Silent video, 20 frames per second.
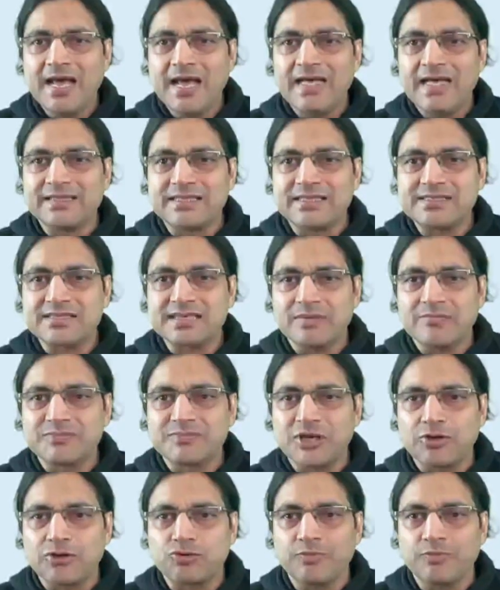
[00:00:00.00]
and this comes
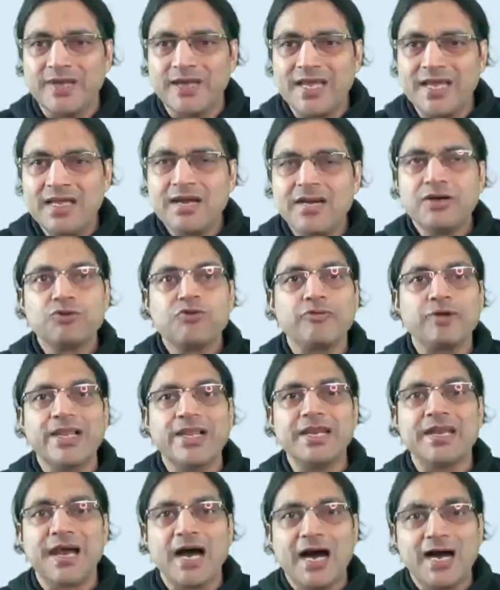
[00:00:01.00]
out to be
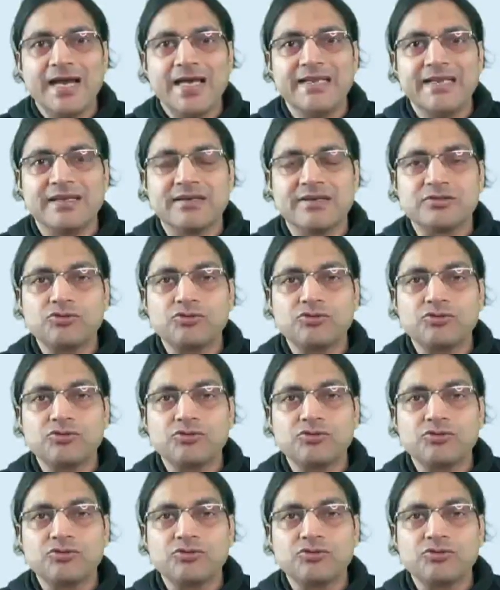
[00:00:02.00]
29.